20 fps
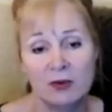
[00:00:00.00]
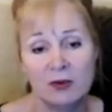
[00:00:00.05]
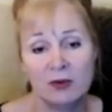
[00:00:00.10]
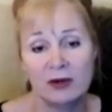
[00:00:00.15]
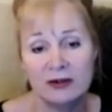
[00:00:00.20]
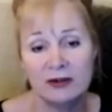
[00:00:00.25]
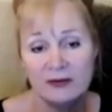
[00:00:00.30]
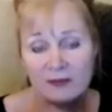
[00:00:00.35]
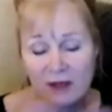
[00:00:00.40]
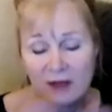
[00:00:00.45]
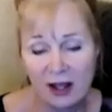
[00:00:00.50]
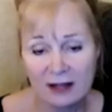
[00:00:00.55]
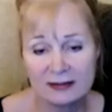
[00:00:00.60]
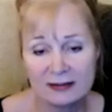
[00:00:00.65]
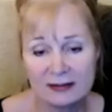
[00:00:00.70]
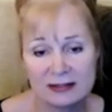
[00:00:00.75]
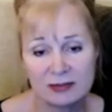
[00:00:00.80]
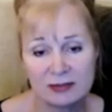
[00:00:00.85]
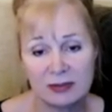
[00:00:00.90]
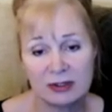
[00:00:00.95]
where you've got
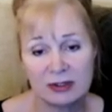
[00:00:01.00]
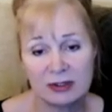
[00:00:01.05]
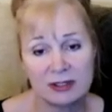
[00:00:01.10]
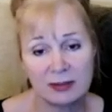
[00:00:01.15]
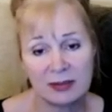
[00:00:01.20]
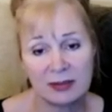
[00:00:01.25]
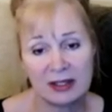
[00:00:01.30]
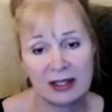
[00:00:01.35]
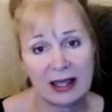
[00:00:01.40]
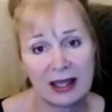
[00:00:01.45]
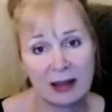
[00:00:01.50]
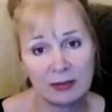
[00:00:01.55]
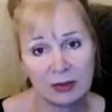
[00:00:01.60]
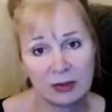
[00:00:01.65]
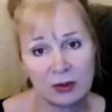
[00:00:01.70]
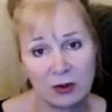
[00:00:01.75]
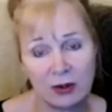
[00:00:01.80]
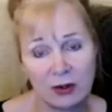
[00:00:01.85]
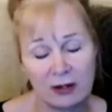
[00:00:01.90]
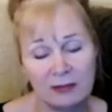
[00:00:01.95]
this buildup in
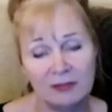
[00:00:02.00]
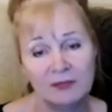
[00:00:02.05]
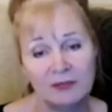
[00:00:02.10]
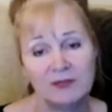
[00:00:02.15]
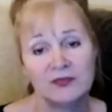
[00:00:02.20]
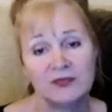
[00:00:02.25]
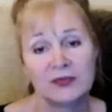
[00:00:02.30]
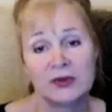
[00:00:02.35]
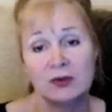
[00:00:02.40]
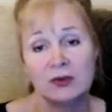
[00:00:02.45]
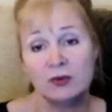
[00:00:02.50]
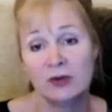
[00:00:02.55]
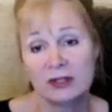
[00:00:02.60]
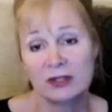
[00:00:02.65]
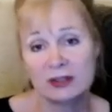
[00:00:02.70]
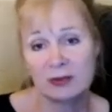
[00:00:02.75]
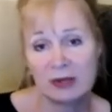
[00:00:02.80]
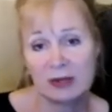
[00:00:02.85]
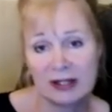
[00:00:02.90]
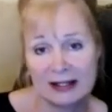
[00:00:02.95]
Capricorn with
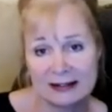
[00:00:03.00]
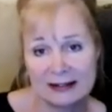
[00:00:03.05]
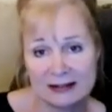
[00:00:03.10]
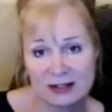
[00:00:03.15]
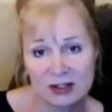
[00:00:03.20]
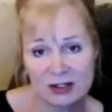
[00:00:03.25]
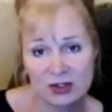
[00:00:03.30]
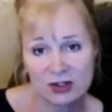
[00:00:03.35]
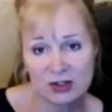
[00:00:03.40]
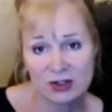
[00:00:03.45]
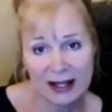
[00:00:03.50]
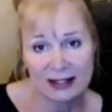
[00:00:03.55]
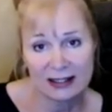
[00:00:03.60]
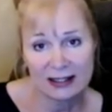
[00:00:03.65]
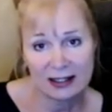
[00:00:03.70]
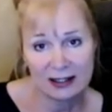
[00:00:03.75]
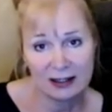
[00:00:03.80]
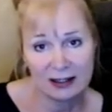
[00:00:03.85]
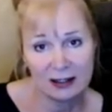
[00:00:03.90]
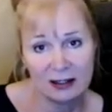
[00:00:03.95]
the planets
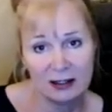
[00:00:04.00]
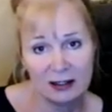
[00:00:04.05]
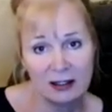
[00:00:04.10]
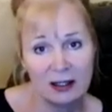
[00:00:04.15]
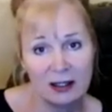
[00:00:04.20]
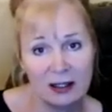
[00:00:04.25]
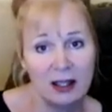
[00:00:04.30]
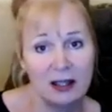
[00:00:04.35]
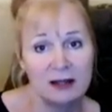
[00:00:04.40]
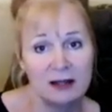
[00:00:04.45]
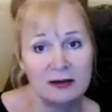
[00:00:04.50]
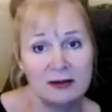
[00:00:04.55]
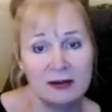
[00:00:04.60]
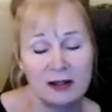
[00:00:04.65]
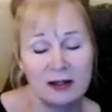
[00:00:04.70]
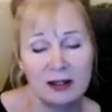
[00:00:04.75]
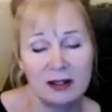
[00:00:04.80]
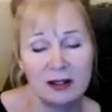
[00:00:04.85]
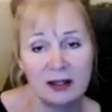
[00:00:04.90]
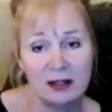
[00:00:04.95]
trining
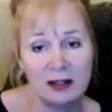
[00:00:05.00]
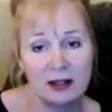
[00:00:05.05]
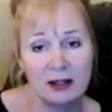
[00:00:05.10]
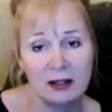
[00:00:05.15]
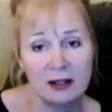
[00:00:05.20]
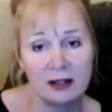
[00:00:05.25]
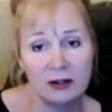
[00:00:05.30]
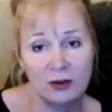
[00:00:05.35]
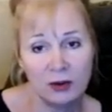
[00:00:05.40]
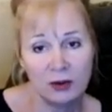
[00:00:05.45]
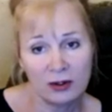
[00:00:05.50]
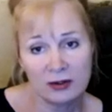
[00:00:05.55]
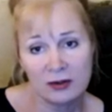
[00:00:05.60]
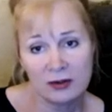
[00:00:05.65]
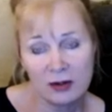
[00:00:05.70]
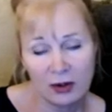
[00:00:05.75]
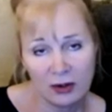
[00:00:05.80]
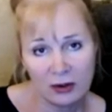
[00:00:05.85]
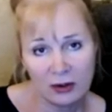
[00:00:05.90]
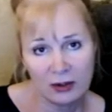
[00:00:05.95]
the North
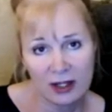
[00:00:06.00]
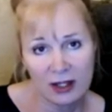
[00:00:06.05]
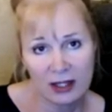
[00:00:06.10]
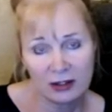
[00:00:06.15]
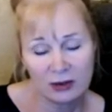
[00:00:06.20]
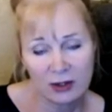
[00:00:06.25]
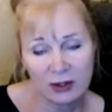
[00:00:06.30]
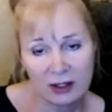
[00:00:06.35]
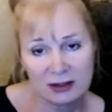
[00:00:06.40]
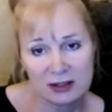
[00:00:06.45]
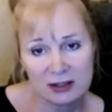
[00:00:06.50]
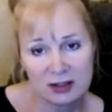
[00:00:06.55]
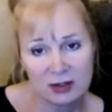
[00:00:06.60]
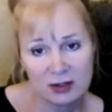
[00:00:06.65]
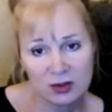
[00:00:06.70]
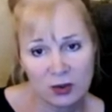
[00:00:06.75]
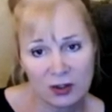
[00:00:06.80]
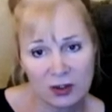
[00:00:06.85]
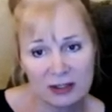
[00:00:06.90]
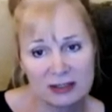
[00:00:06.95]
Node and Uranus and
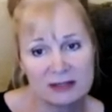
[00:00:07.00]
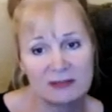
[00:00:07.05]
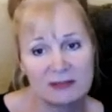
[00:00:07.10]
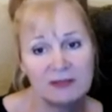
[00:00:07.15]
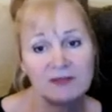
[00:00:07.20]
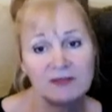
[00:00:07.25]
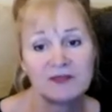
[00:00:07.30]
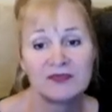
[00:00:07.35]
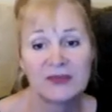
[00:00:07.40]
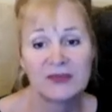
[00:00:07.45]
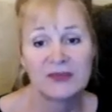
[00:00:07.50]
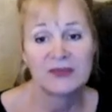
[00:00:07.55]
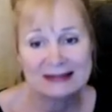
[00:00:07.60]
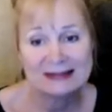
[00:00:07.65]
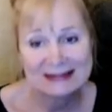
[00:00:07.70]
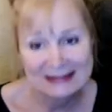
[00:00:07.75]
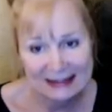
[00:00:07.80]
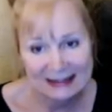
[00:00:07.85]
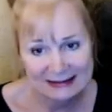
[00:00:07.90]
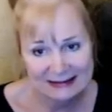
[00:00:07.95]
Taurus and
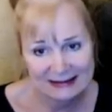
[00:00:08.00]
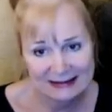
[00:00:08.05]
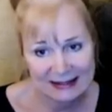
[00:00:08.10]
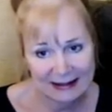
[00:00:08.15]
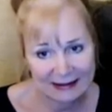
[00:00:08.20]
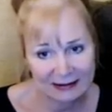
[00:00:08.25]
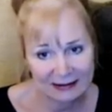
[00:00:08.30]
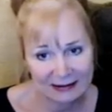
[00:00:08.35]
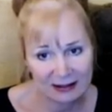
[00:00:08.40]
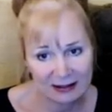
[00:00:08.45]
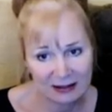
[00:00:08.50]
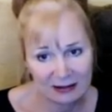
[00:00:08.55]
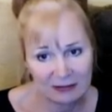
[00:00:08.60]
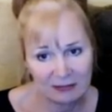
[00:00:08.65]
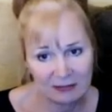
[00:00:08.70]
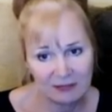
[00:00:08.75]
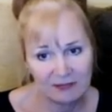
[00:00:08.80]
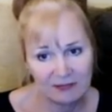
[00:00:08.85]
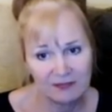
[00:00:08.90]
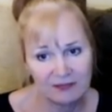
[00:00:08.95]
sextiling
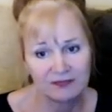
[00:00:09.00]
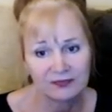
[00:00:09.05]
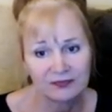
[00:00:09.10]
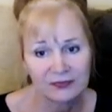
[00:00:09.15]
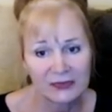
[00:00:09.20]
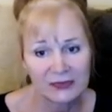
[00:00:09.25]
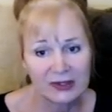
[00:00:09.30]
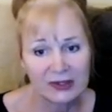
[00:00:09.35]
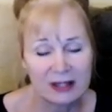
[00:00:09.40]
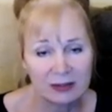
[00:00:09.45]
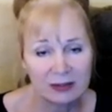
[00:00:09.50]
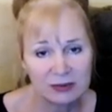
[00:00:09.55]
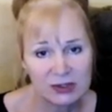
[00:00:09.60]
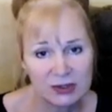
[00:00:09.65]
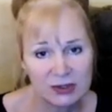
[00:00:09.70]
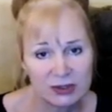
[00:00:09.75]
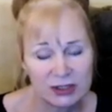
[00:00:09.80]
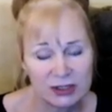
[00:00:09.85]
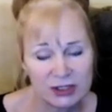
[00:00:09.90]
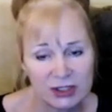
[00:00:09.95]

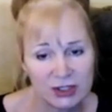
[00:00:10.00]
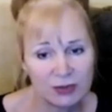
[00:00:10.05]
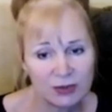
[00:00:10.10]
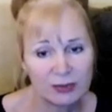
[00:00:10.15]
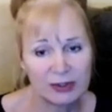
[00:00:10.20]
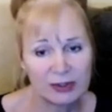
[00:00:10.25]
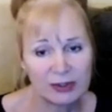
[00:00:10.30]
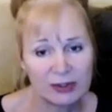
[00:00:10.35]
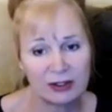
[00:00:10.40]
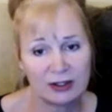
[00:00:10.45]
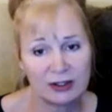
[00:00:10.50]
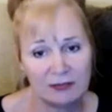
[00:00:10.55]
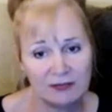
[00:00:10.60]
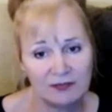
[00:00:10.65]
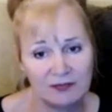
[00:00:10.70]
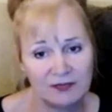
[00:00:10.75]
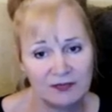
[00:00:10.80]
Neptune and Jupiter